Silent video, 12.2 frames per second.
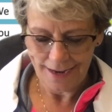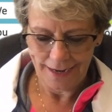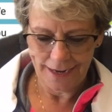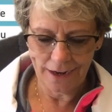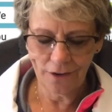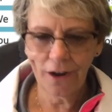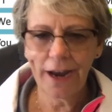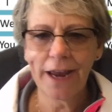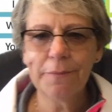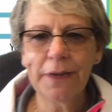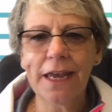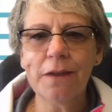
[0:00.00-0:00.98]
Here I am
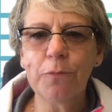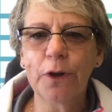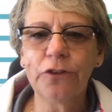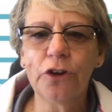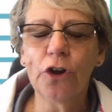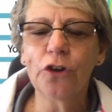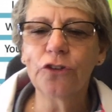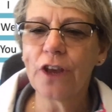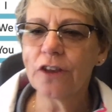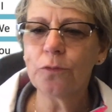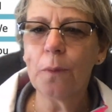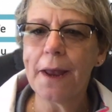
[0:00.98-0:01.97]
again, boys and girls.
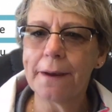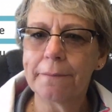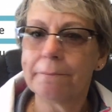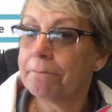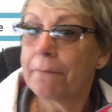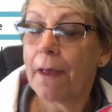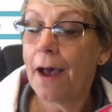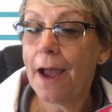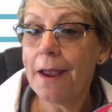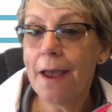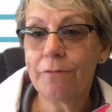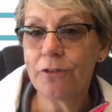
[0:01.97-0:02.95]
Guess what? I
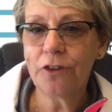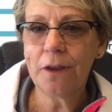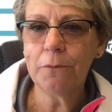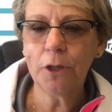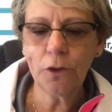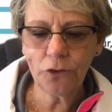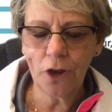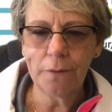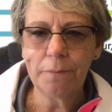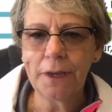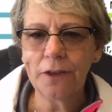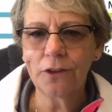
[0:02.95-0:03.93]
have the same clothes on
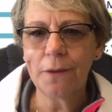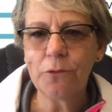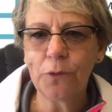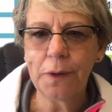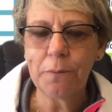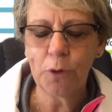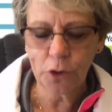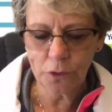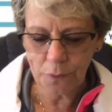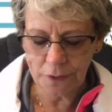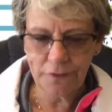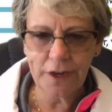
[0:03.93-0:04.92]
because I'm doing more than
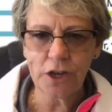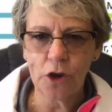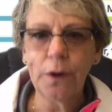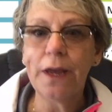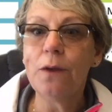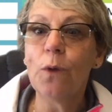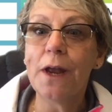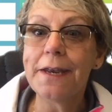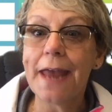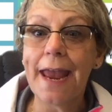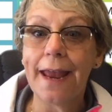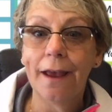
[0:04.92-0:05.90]
one video in one
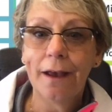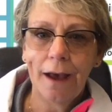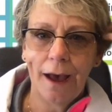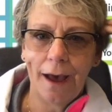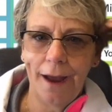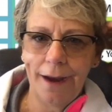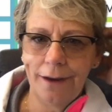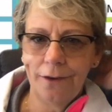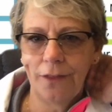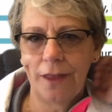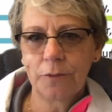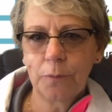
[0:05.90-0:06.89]
day. I know,
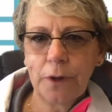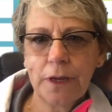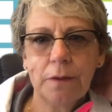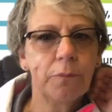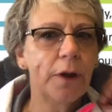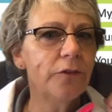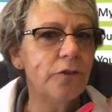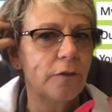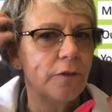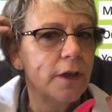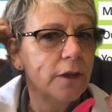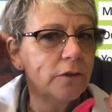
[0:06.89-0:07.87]
that's pretty impressive,
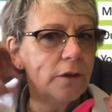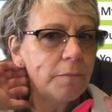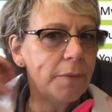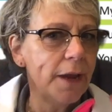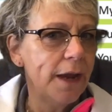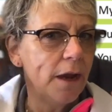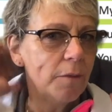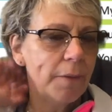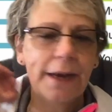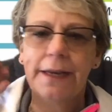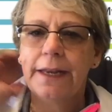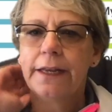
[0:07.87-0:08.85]
except my hair
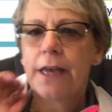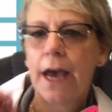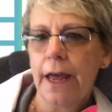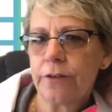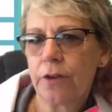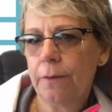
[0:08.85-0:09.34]
might need cut.